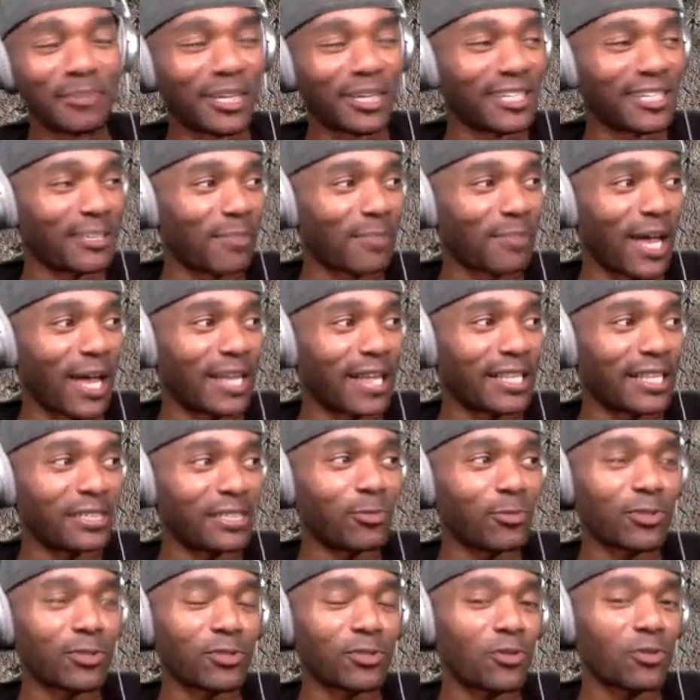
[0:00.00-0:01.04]
because I'm like,
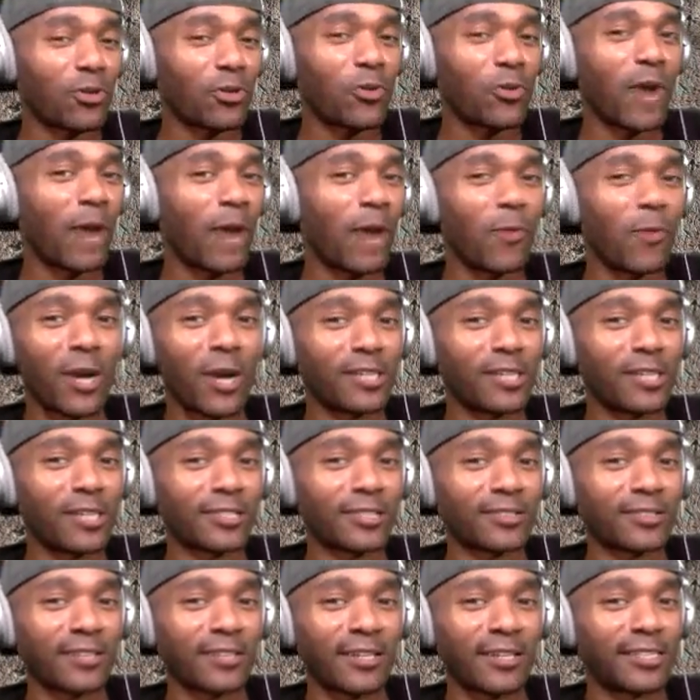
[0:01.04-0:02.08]
this was who I was
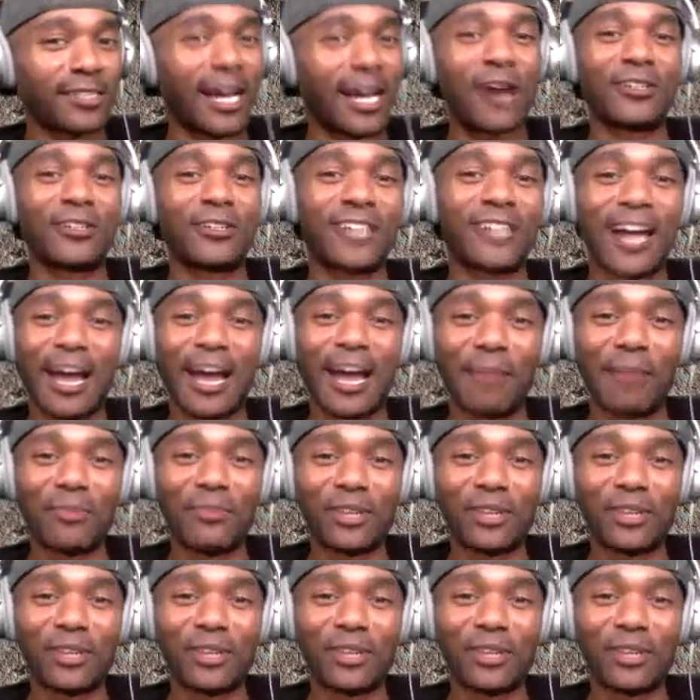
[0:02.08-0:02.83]
this entire time.